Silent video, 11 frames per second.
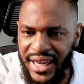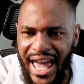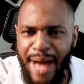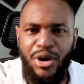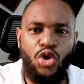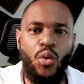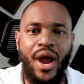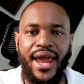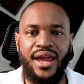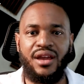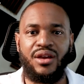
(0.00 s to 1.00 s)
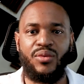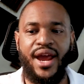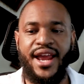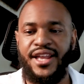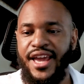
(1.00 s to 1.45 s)
Camagüey,
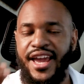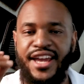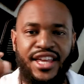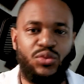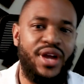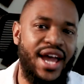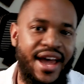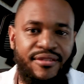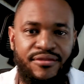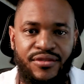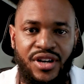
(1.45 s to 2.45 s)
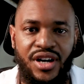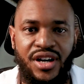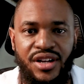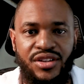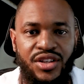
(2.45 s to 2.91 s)
right? And then we have
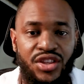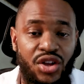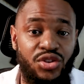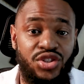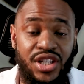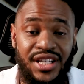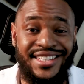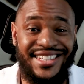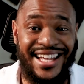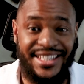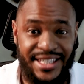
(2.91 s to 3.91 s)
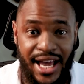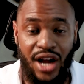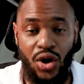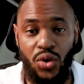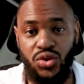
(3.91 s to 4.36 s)
another city,
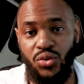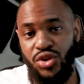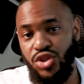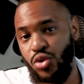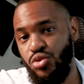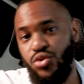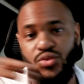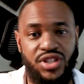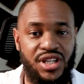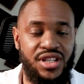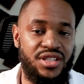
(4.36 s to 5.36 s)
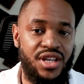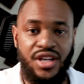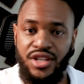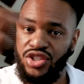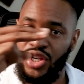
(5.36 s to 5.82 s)
Santiago. So those 3 cities,
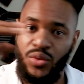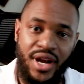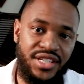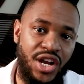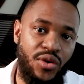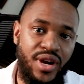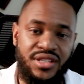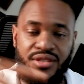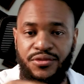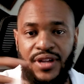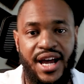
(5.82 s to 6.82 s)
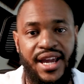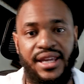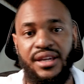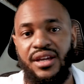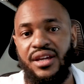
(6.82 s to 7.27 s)
Sunrise Airways is
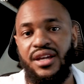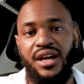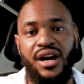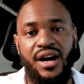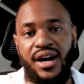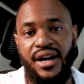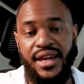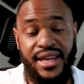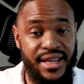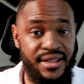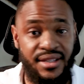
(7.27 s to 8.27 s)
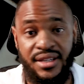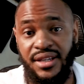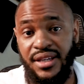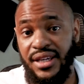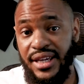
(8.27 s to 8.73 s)
flying in
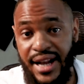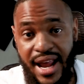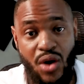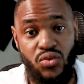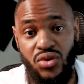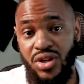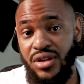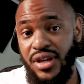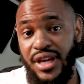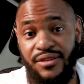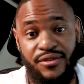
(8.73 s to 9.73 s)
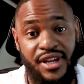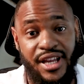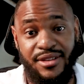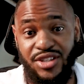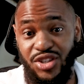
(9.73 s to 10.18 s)
and out,
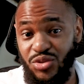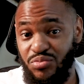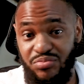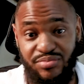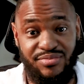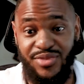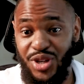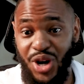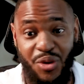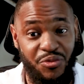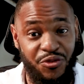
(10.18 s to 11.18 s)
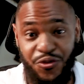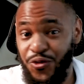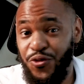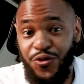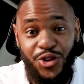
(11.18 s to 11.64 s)
and just
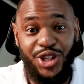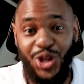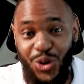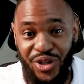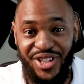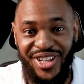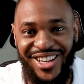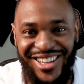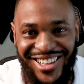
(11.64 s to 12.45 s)
fully loaded.